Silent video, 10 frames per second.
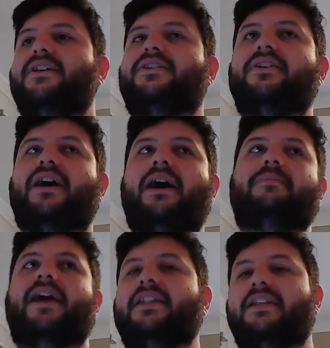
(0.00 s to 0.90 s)
So I'm
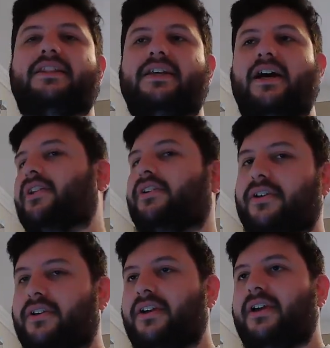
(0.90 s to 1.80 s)
glad that the
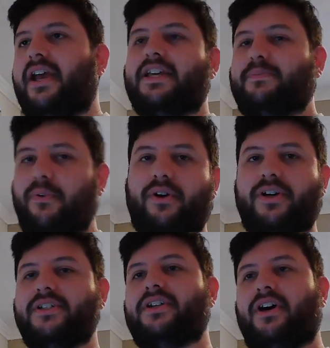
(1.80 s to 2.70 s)
other
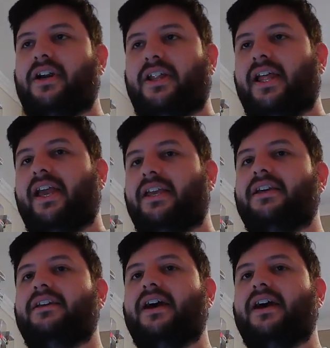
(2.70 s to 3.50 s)
explorers aren't like